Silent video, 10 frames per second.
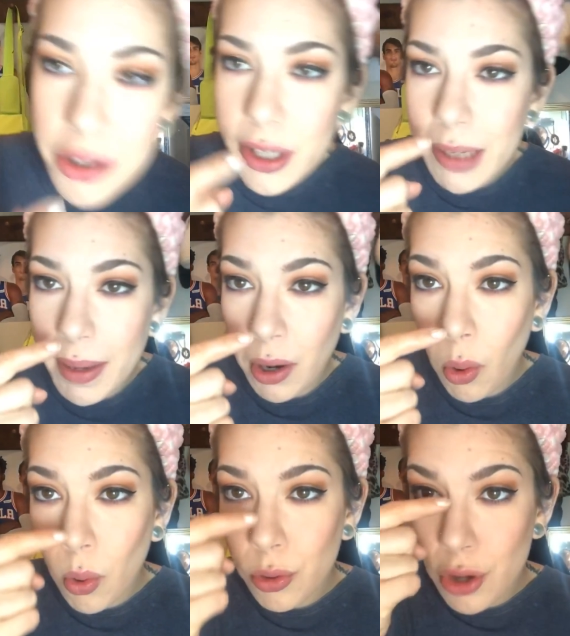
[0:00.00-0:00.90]
so like my
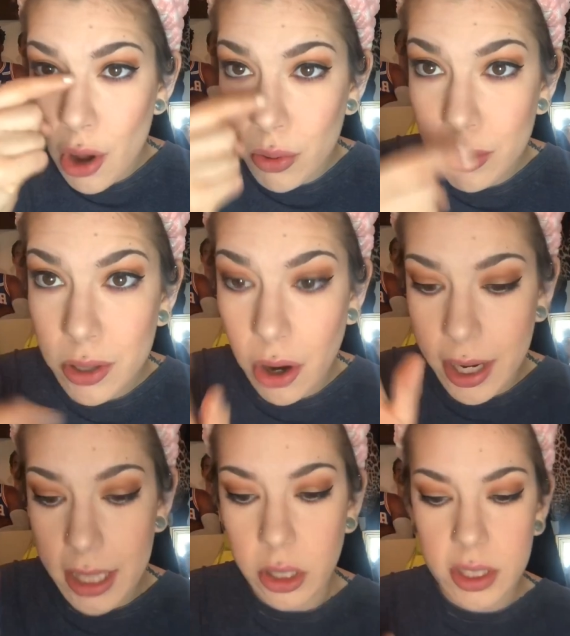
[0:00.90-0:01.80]
whole nose
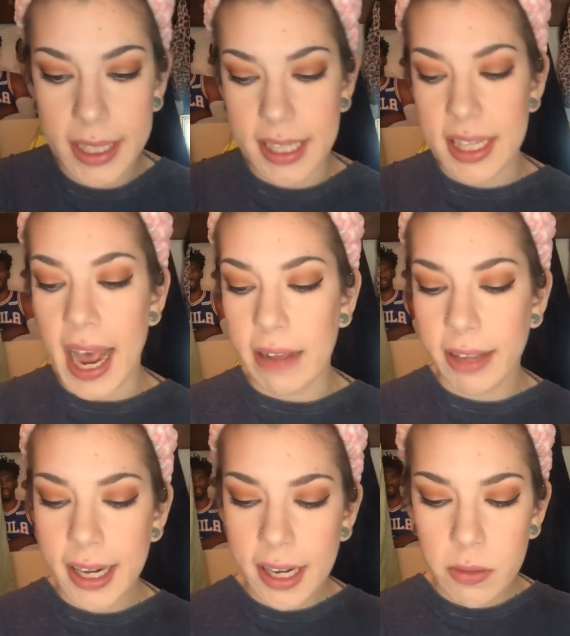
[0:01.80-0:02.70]
already looks like it's
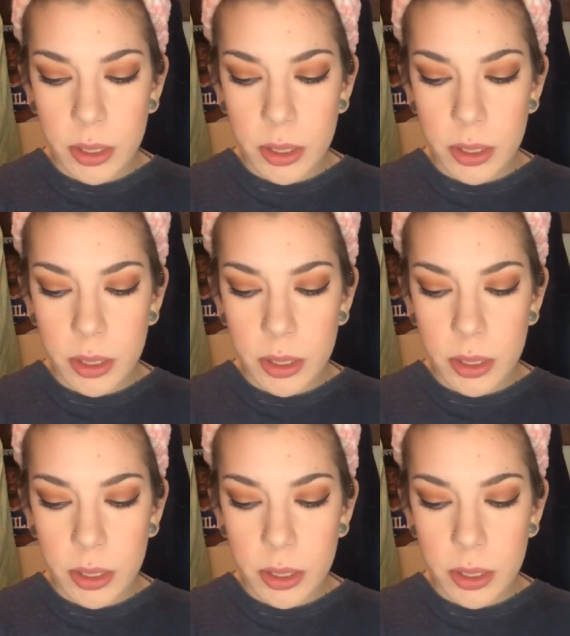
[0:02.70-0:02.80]
highlighted,